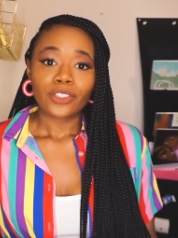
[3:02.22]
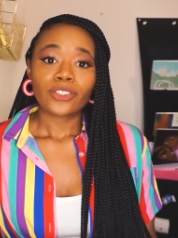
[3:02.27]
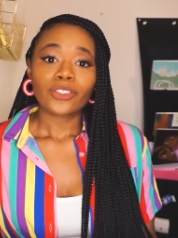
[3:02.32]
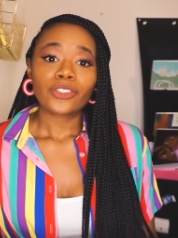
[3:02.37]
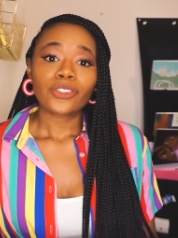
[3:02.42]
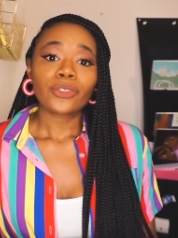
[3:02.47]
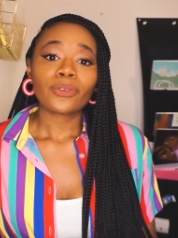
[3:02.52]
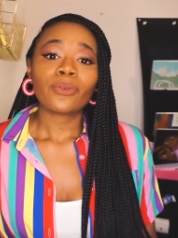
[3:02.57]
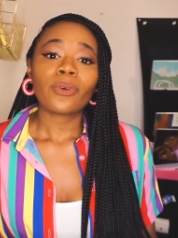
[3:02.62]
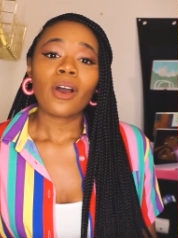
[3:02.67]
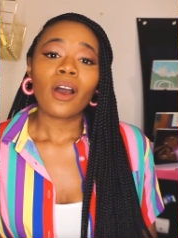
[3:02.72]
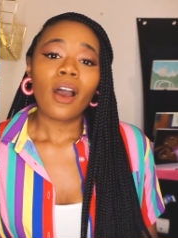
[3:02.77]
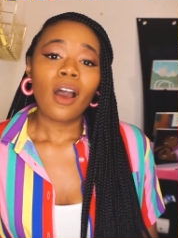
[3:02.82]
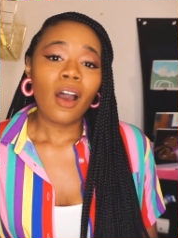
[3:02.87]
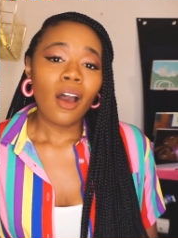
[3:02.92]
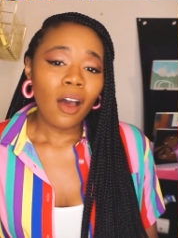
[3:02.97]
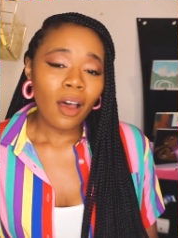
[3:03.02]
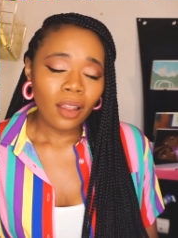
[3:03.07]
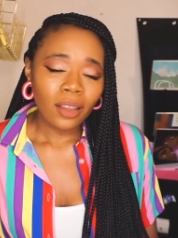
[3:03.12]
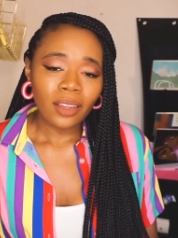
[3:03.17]
to
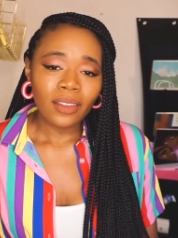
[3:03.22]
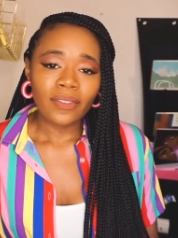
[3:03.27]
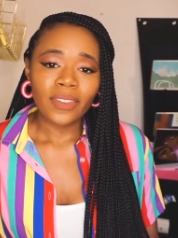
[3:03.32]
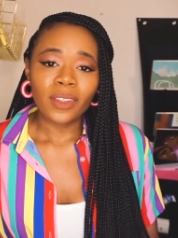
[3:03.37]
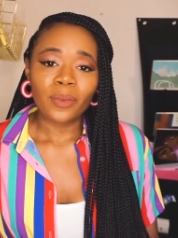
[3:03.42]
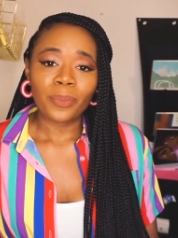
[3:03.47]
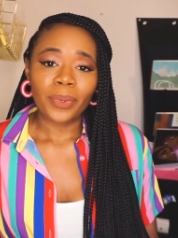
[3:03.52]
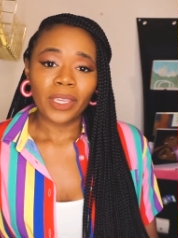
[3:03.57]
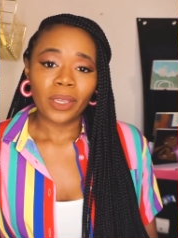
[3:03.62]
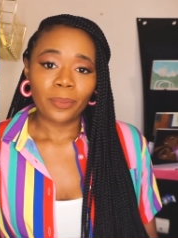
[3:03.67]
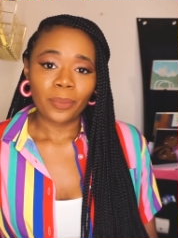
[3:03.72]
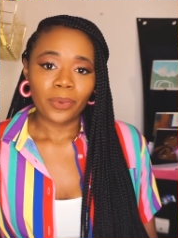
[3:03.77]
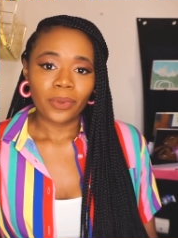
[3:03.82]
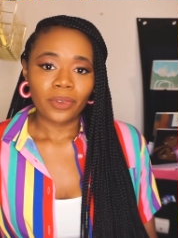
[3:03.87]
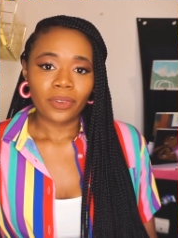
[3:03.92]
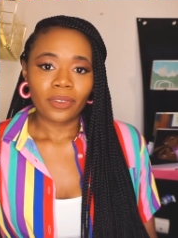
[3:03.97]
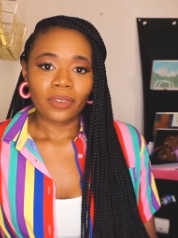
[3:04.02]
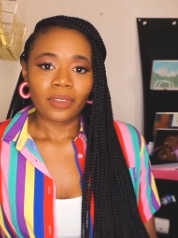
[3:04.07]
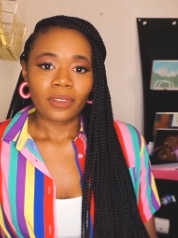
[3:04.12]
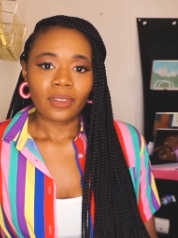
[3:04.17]
all of the
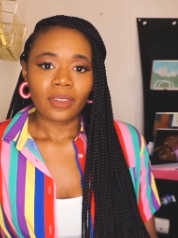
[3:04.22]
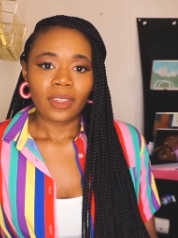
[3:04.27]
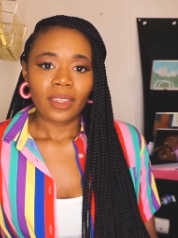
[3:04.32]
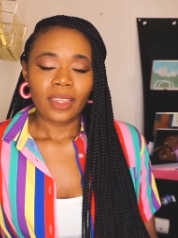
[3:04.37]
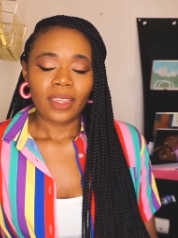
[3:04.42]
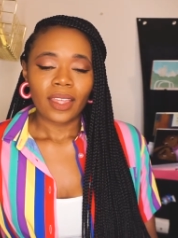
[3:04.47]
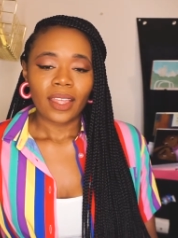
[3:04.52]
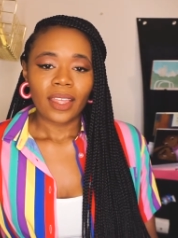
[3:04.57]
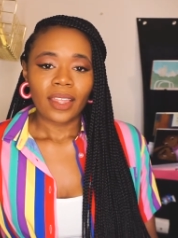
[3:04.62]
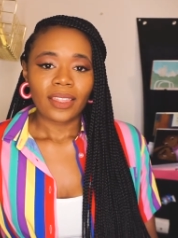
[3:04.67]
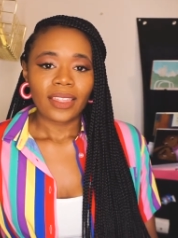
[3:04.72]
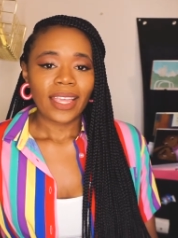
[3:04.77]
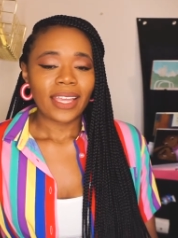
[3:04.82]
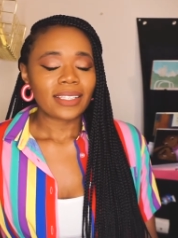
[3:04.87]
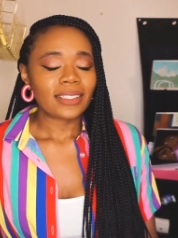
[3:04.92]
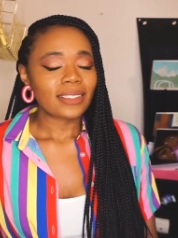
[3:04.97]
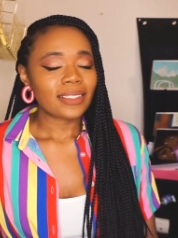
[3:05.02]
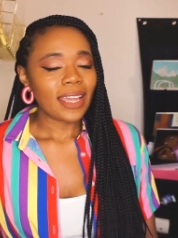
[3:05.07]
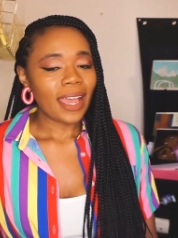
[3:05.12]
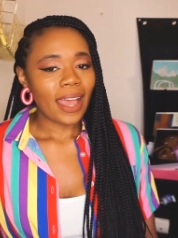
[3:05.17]
people
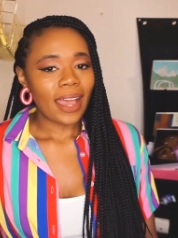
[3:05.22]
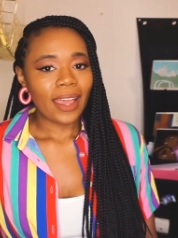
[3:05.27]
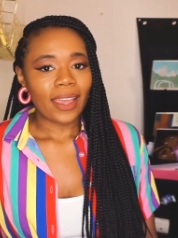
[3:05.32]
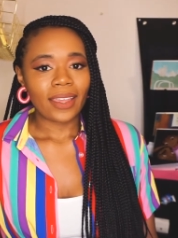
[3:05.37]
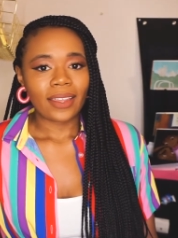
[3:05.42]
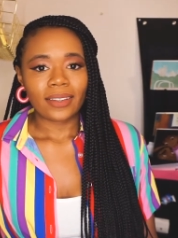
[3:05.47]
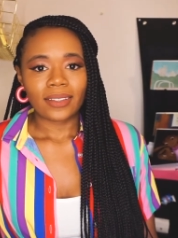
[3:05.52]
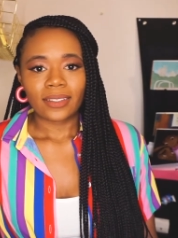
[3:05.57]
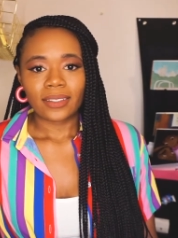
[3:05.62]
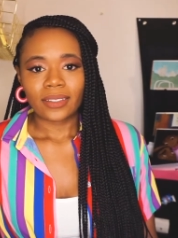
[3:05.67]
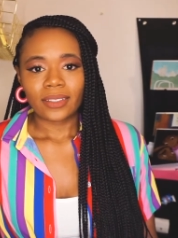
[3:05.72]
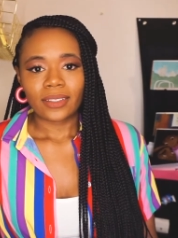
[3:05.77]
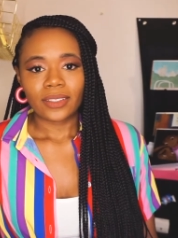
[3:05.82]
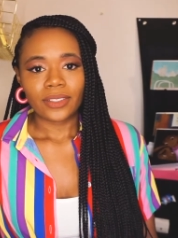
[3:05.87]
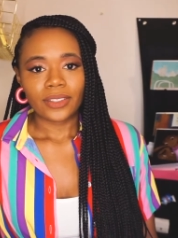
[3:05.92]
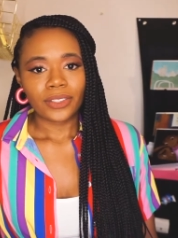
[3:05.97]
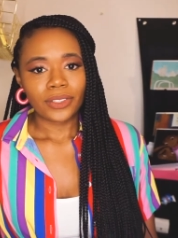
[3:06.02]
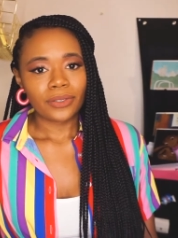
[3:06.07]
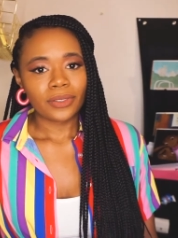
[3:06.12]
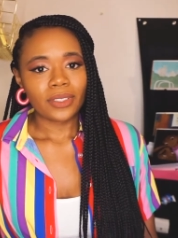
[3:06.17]
that died
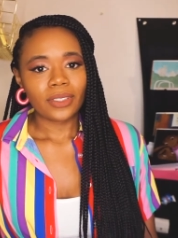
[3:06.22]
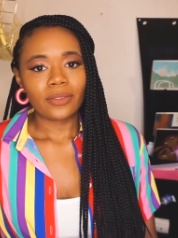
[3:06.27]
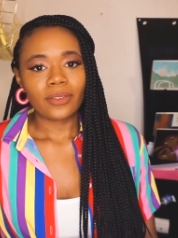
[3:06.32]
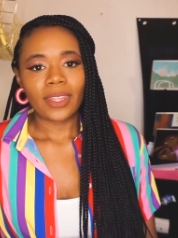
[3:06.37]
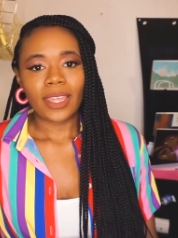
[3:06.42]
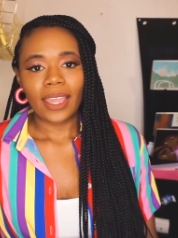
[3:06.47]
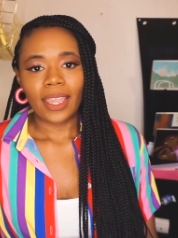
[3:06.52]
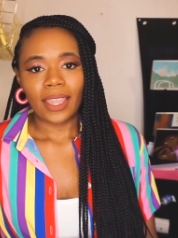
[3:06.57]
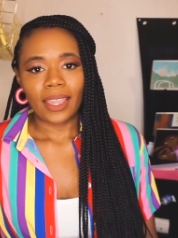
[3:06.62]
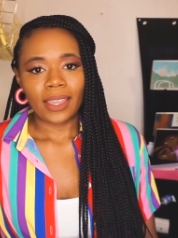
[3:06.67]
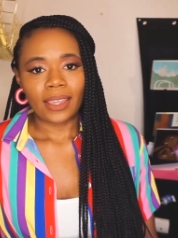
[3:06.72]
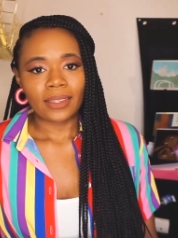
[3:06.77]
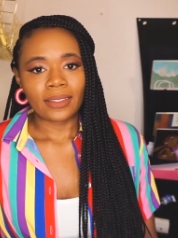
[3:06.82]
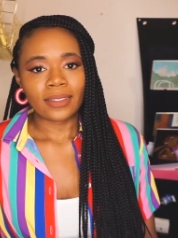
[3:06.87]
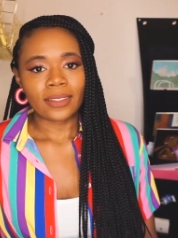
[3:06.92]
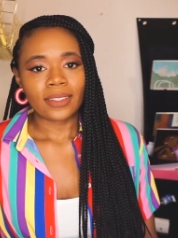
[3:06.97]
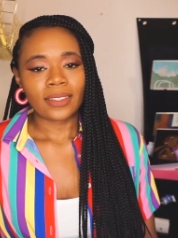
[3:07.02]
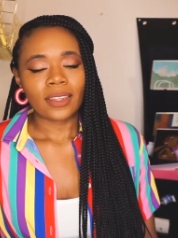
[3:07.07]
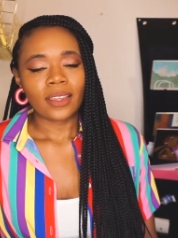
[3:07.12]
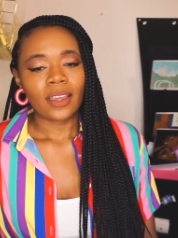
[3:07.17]
due to the
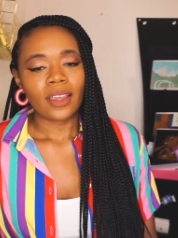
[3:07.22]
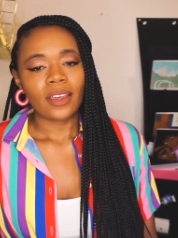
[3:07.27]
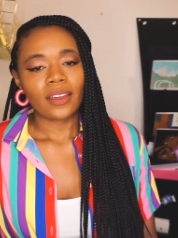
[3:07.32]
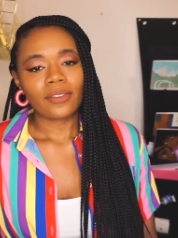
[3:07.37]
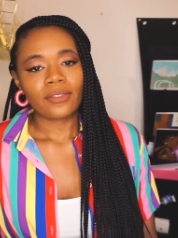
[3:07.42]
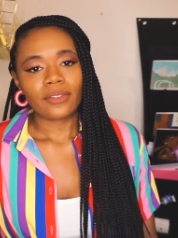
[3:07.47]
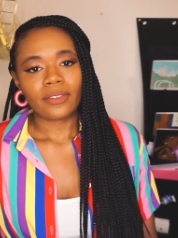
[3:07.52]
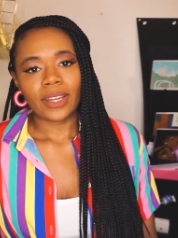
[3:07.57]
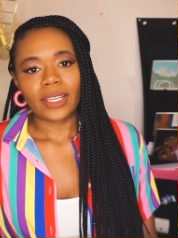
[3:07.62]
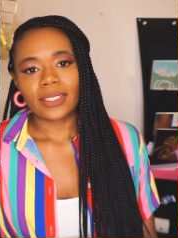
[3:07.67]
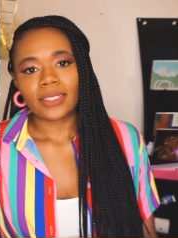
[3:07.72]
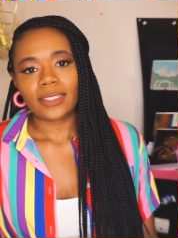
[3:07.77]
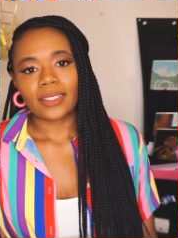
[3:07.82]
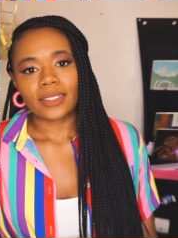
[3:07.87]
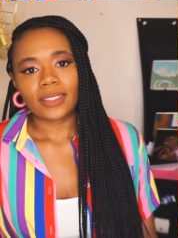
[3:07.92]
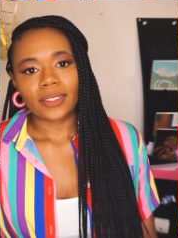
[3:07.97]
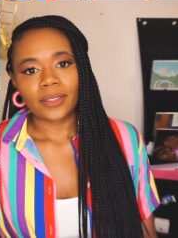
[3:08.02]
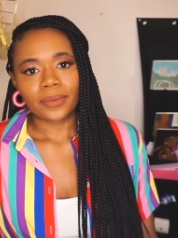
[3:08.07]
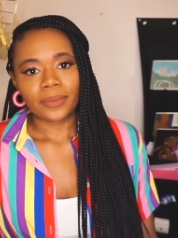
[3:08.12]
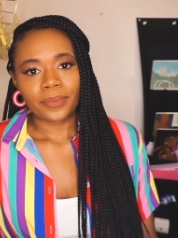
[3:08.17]
hands of
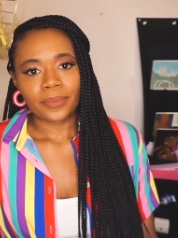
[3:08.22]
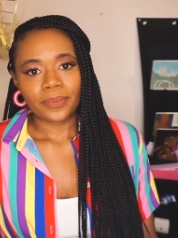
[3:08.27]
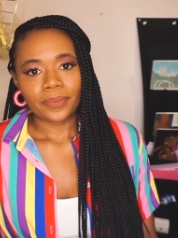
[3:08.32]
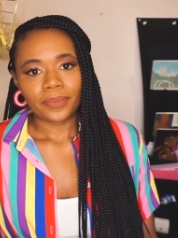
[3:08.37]
racism.